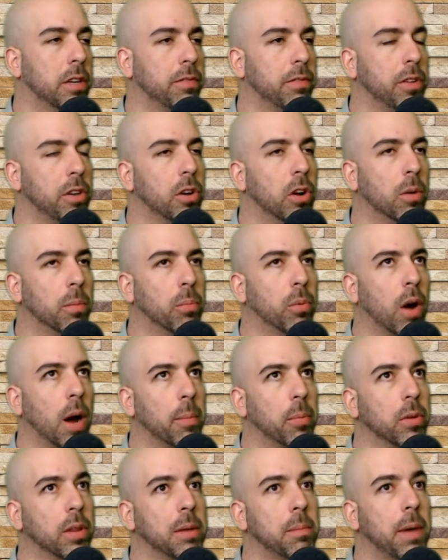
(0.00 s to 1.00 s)
If you don't
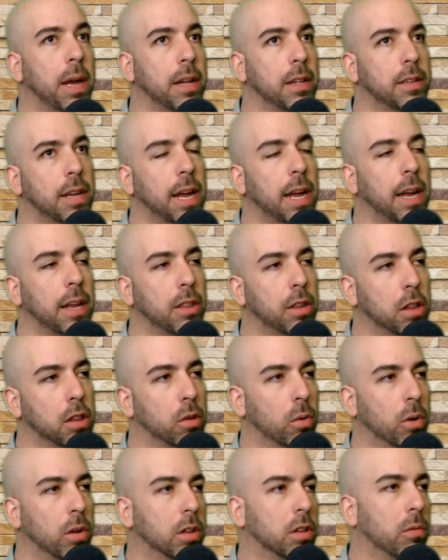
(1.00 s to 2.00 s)
properly maintain the
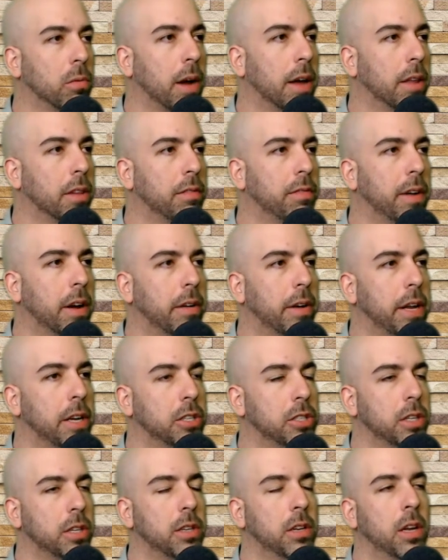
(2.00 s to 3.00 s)
soils around the
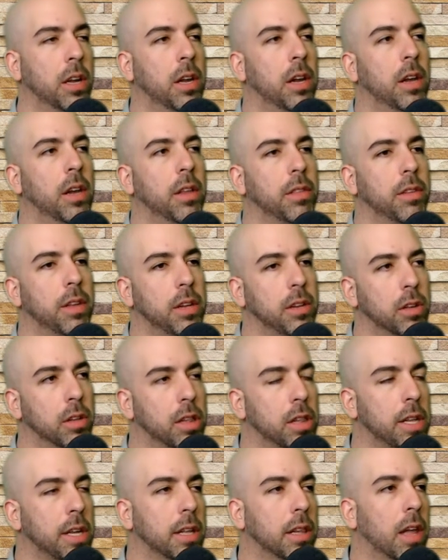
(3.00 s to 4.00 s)
foundation, then you'll
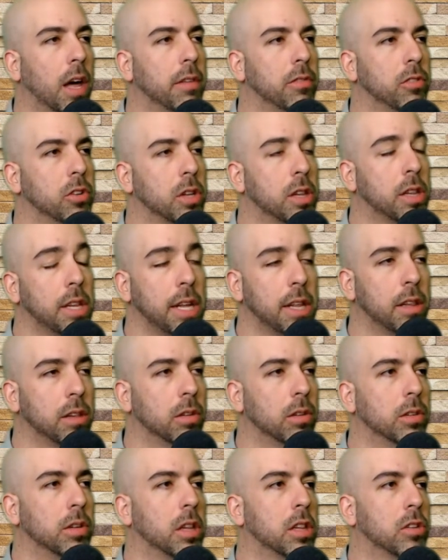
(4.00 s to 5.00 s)
see a lot of just
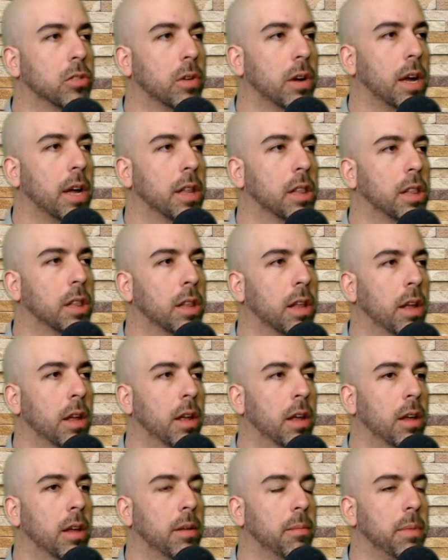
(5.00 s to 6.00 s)
seasonal distress
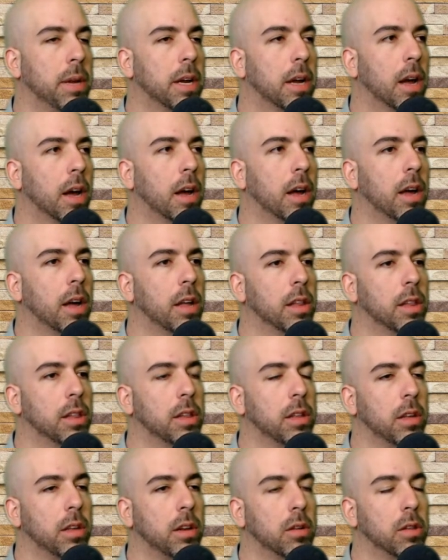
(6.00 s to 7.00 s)

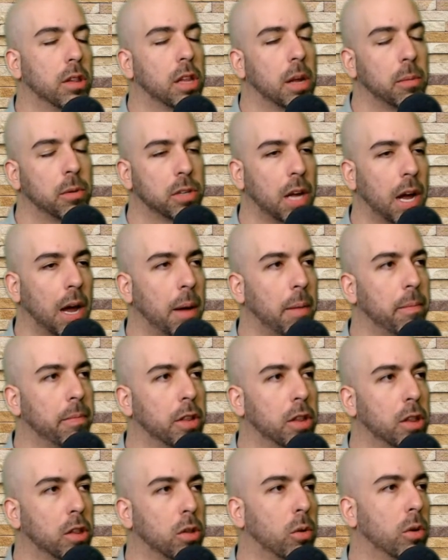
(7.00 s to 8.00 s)
because, summertime,
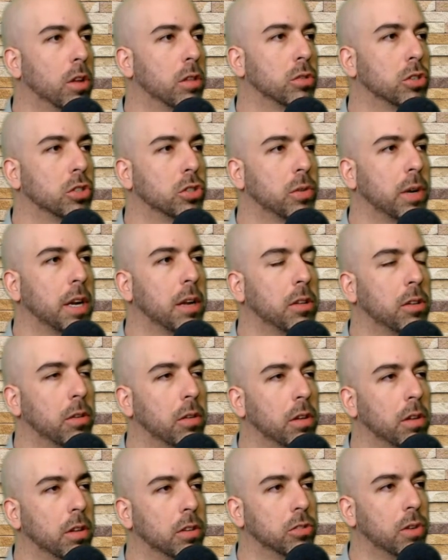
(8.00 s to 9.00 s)
the soils will shrink
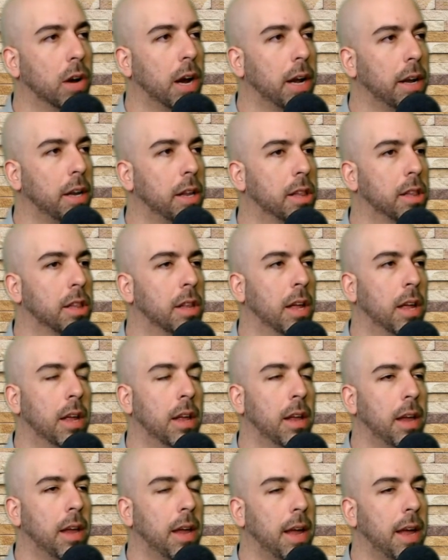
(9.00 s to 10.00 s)
due to the dryness.
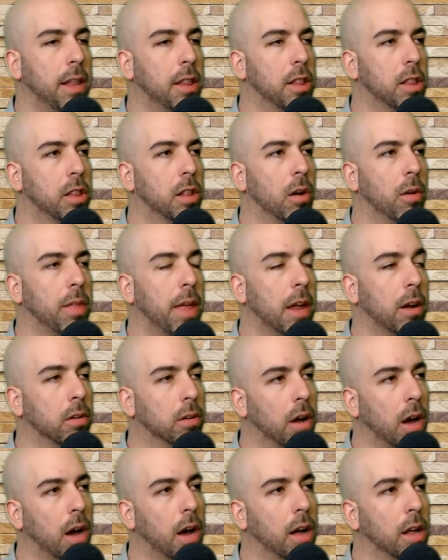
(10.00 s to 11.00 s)
And so that'll
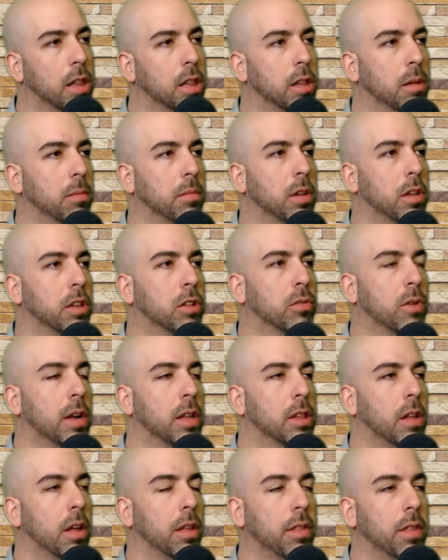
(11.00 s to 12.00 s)
cause some
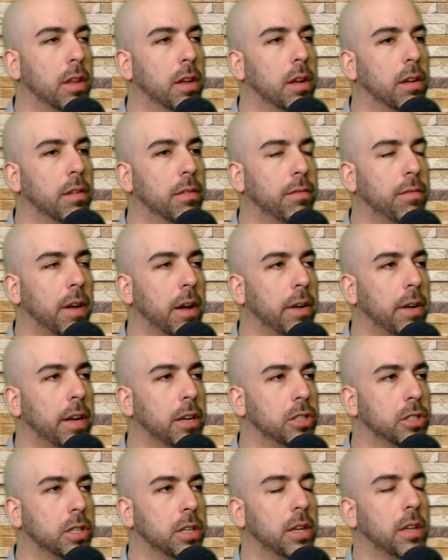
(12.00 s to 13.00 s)
distress on the
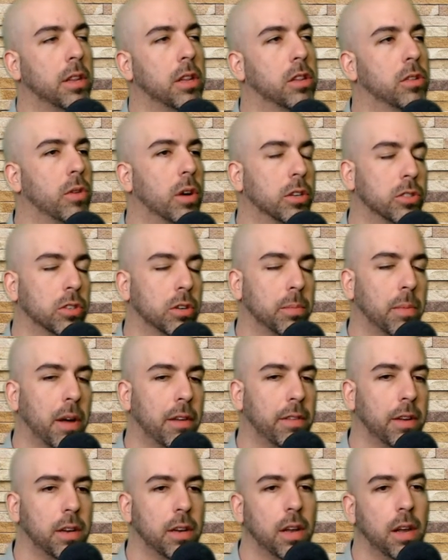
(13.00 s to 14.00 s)
foundation and the structure
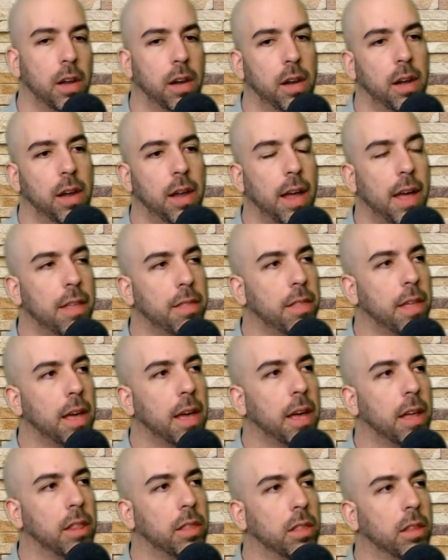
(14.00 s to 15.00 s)
above it. And
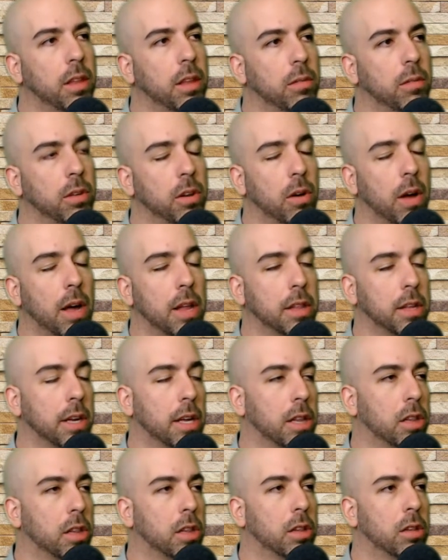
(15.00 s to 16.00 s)
then, as it
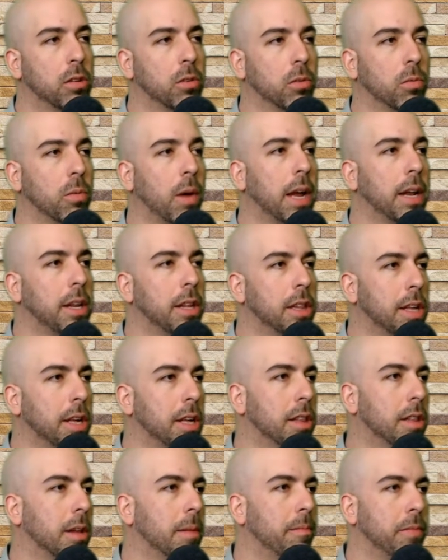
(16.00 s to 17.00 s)
gets to a rainy
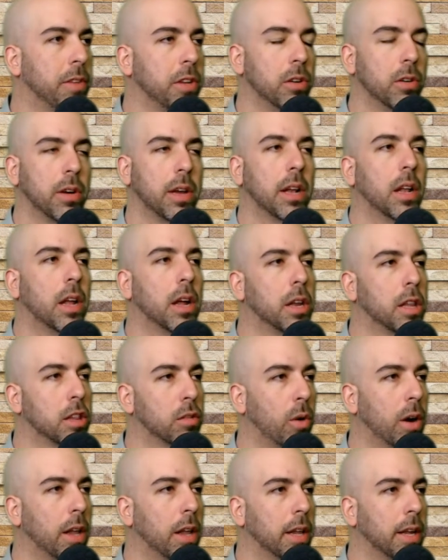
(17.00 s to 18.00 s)
season, you'll get a lot of
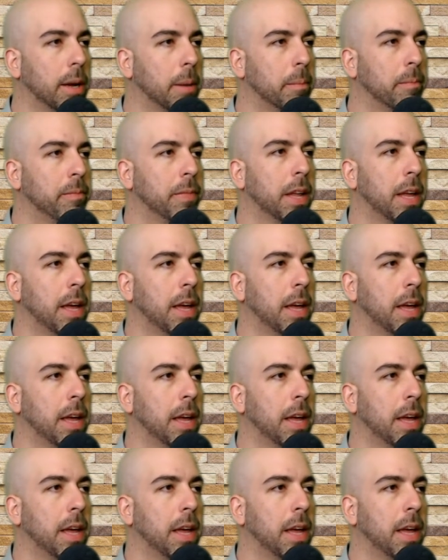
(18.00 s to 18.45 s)
swelling.